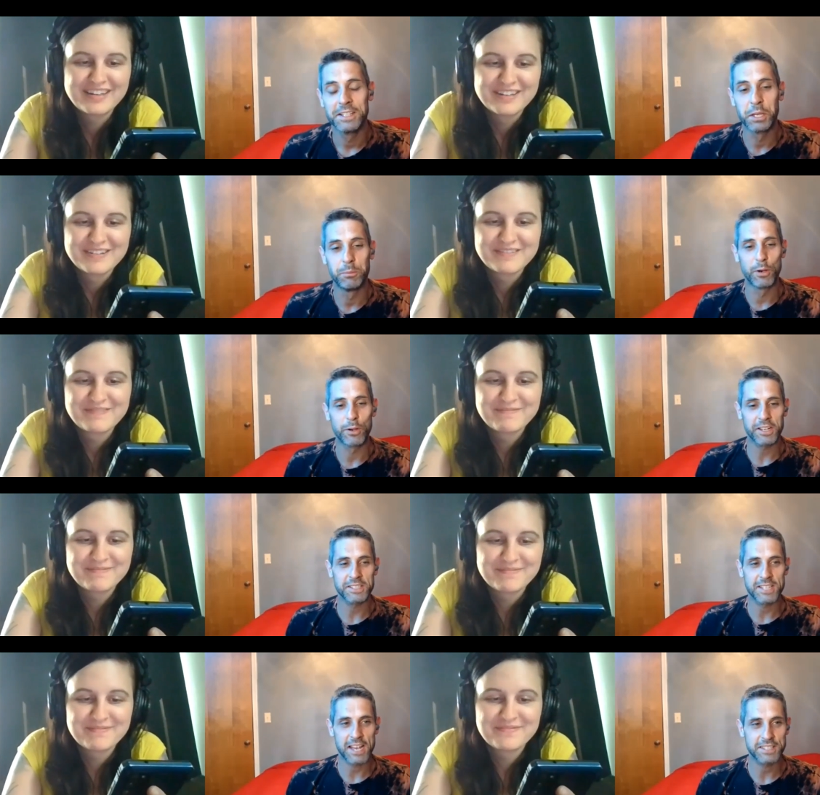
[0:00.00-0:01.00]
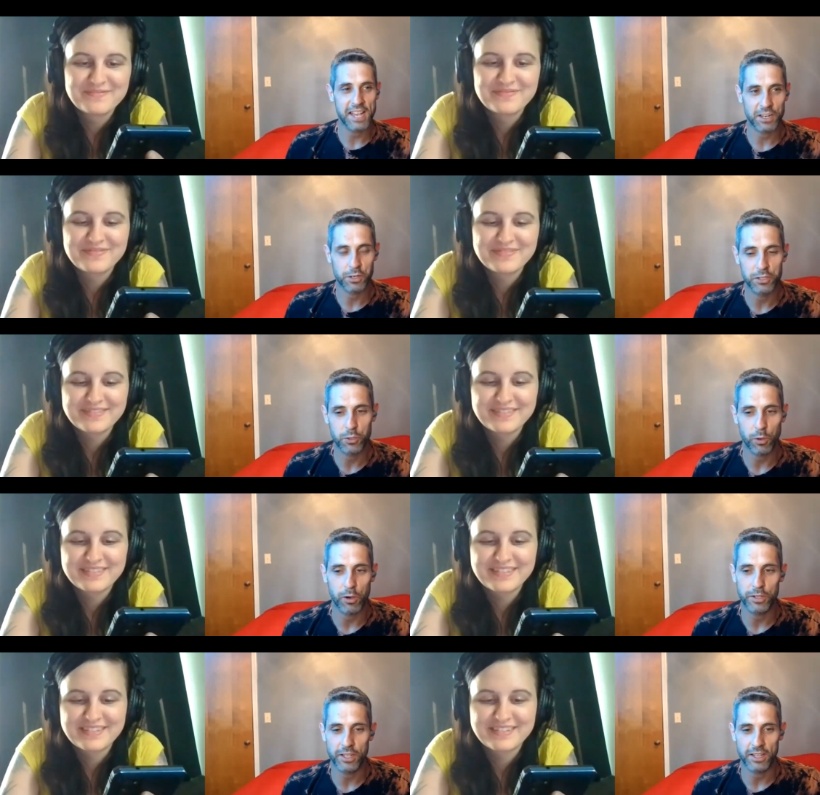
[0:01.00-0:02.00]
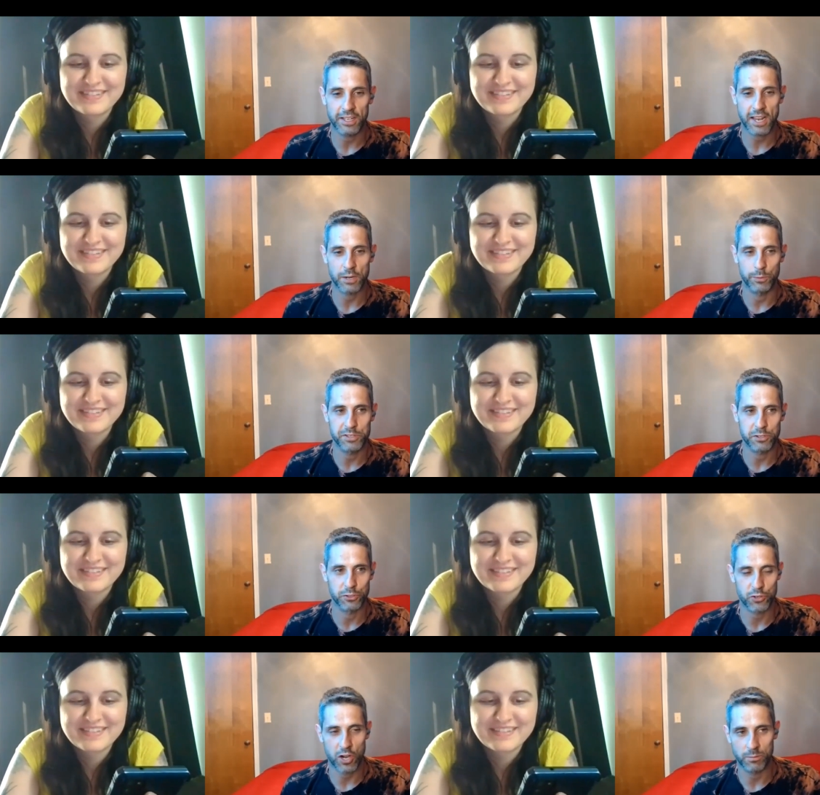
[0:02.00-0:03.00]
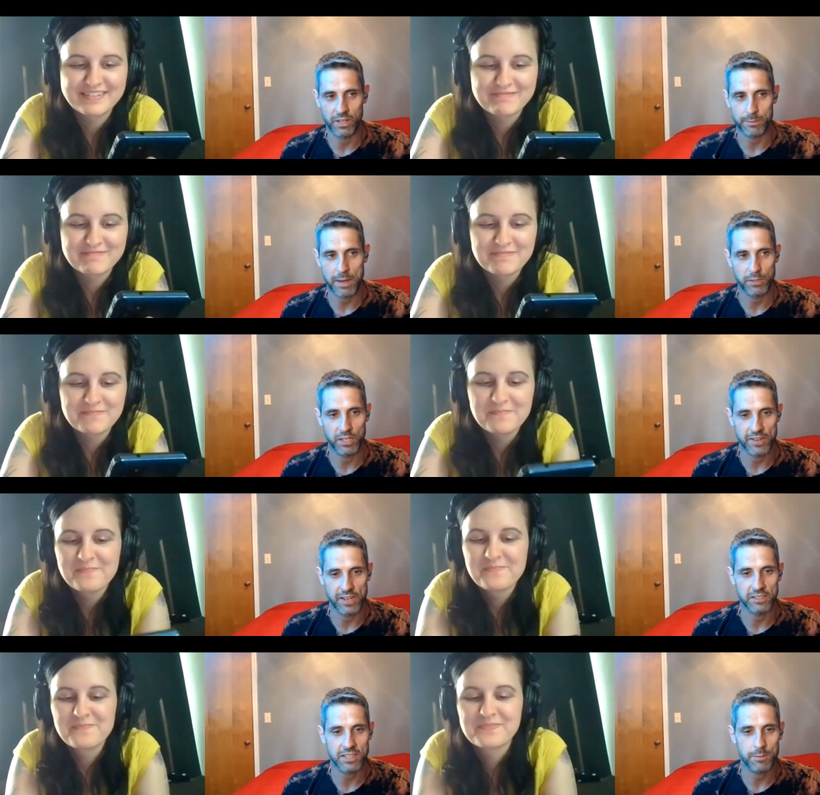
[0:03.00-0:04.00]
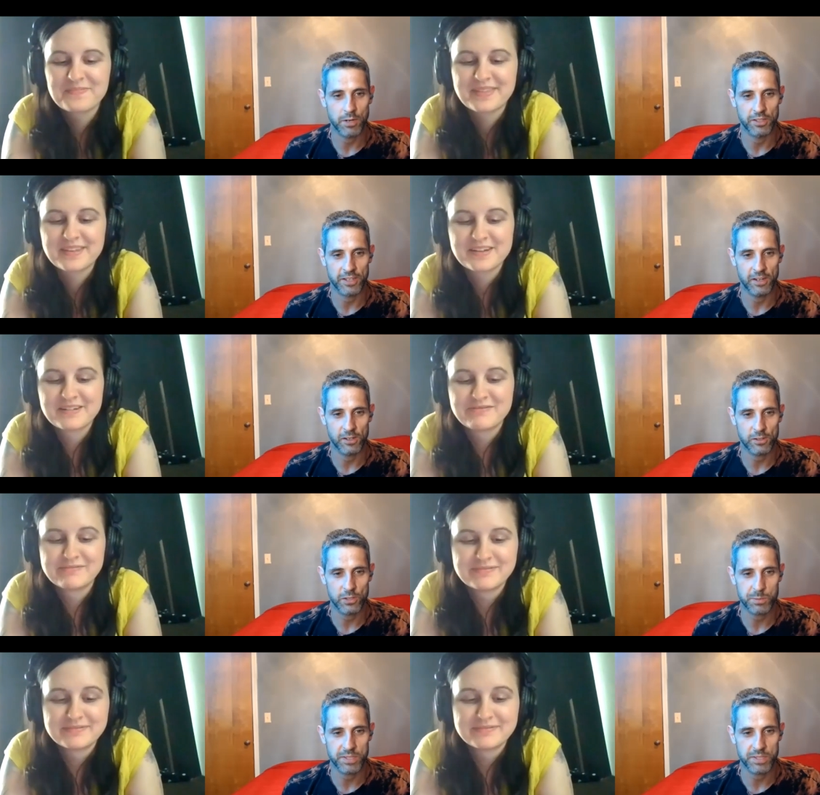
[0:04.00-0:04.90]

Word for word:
Speaker 1: the Boogens has that good quality, like kind of regional charm, like My Bloody Valentine and all the characters.